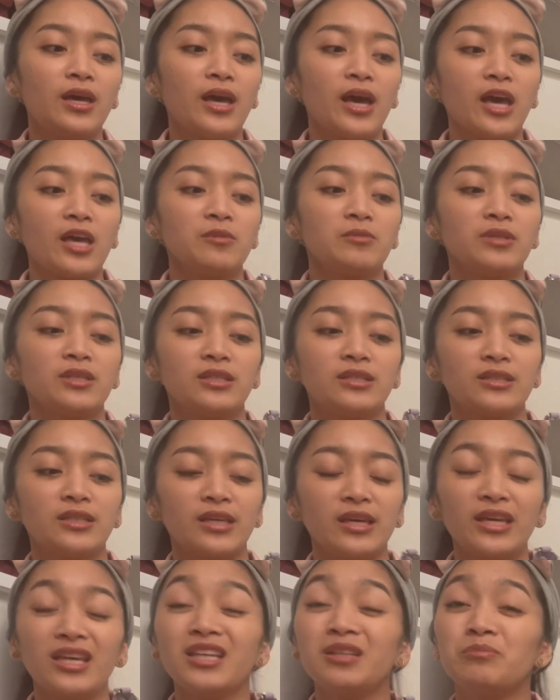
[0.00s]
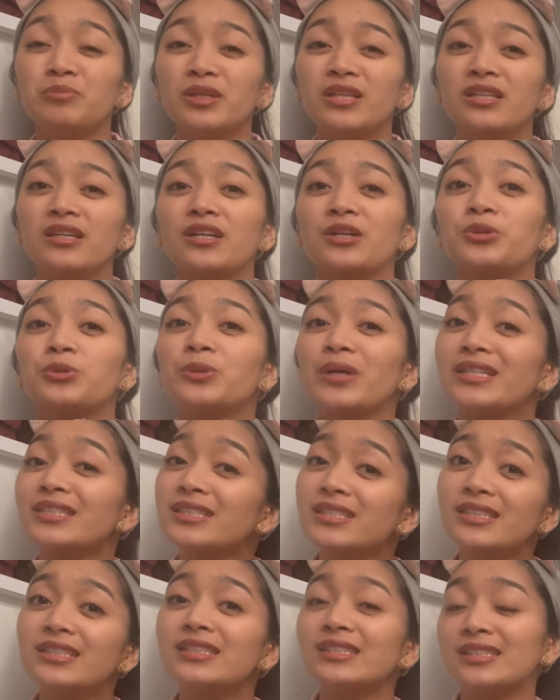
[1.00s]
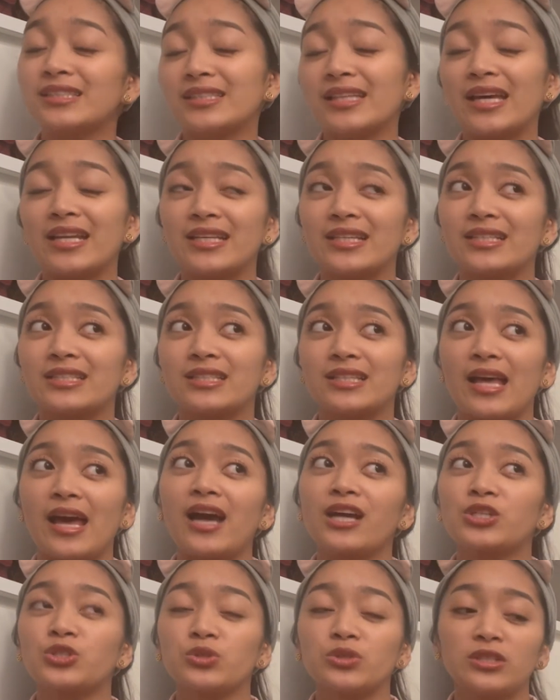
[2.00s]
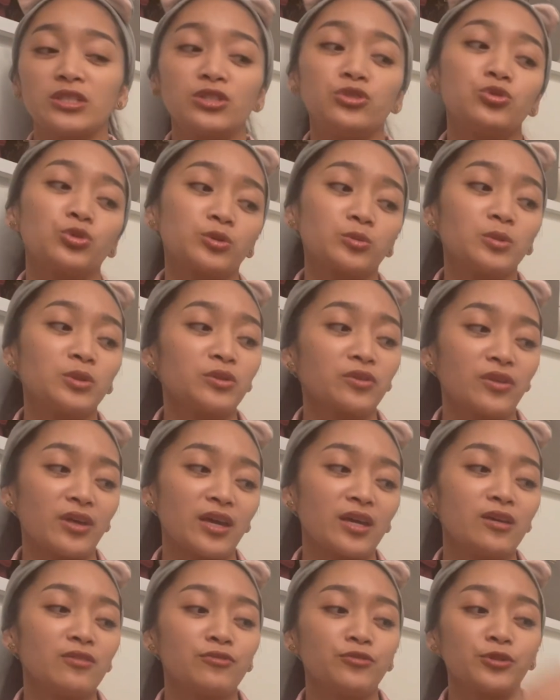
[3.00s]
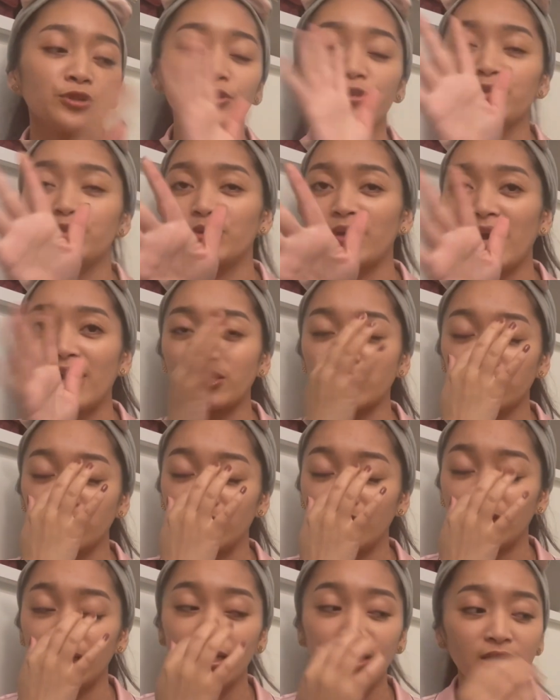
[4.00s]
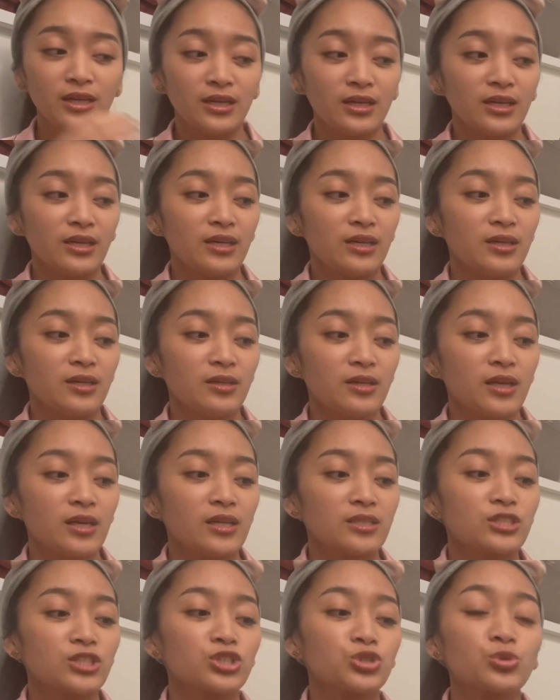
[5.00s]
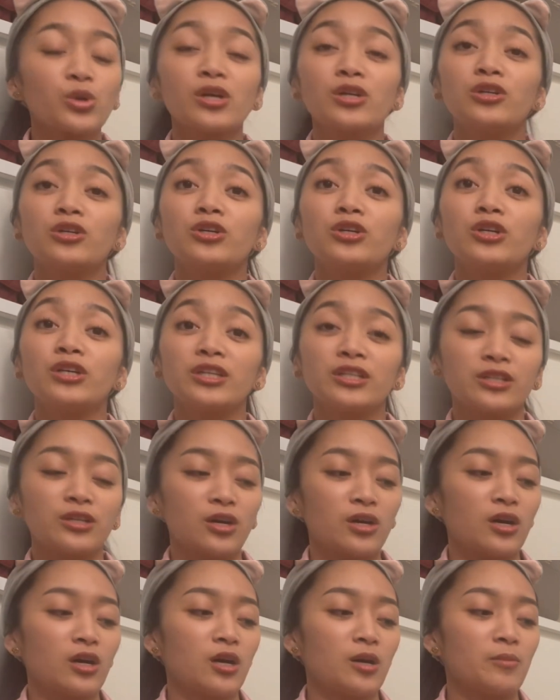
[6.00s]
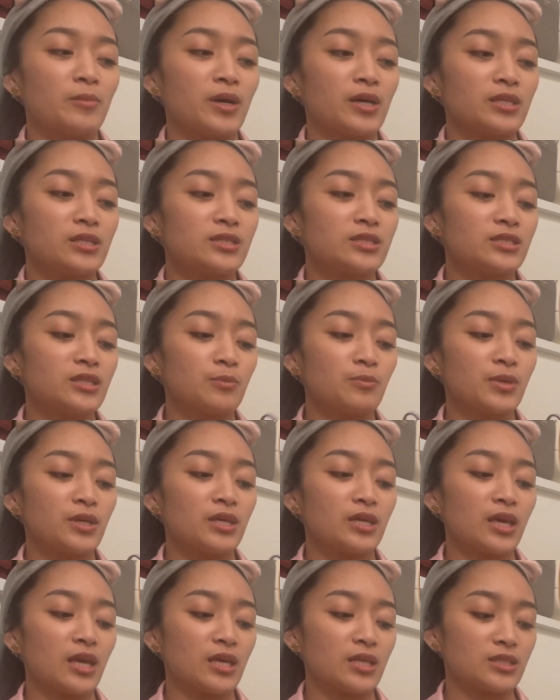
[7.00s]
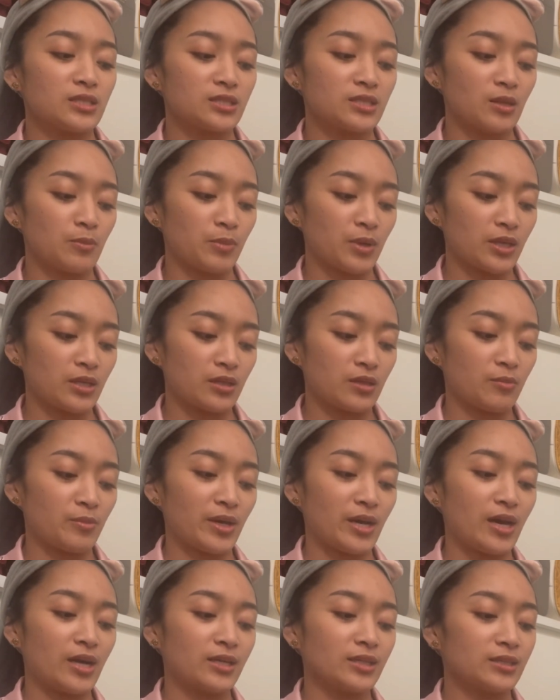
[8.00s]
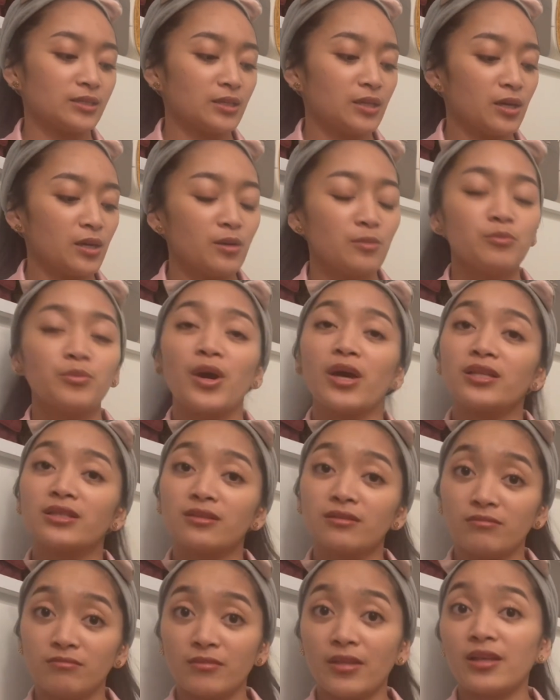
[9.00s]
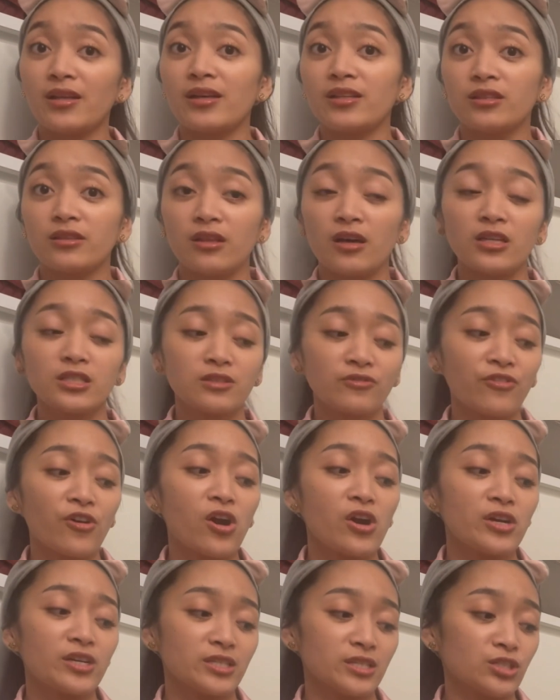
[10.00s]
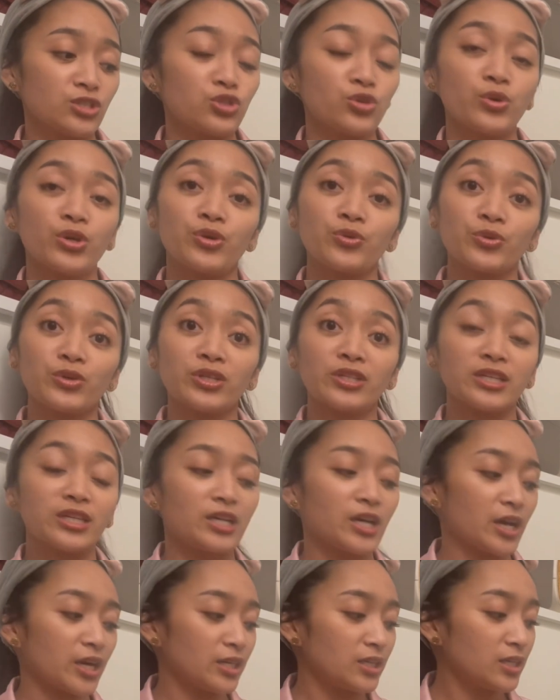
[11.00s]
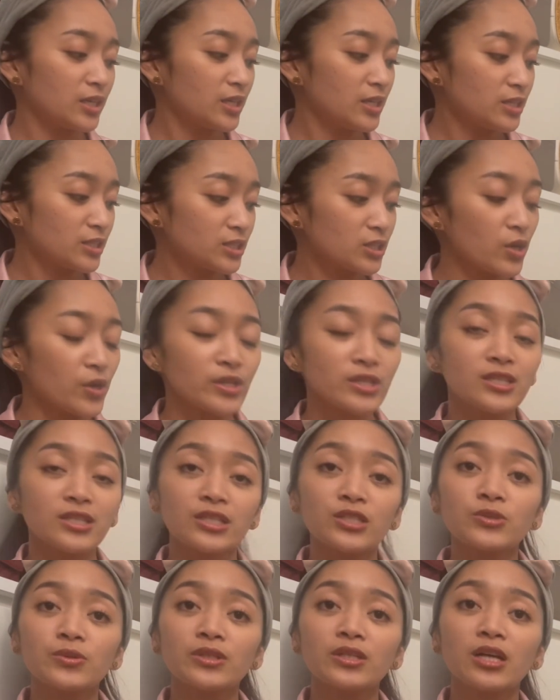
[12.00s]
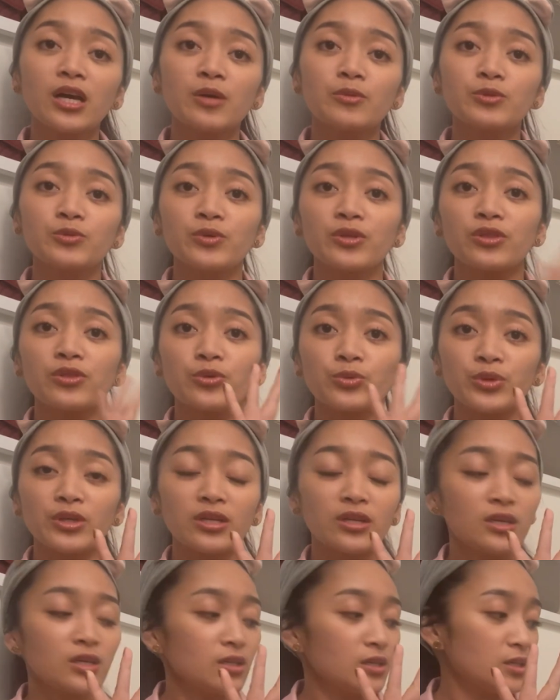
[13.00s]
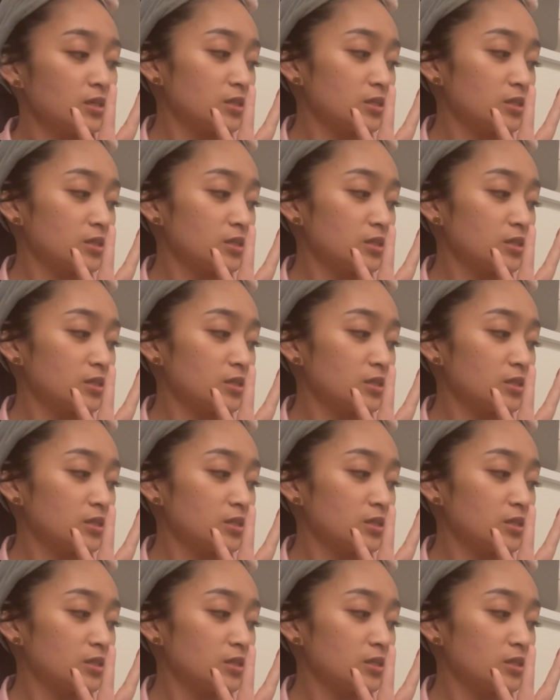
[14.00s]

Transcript: I mean, it being a crescent, that is actually normal thing for you to actually struggle in um, unzipping and zipping the bag. But thus far is doing really good. So this one comes with three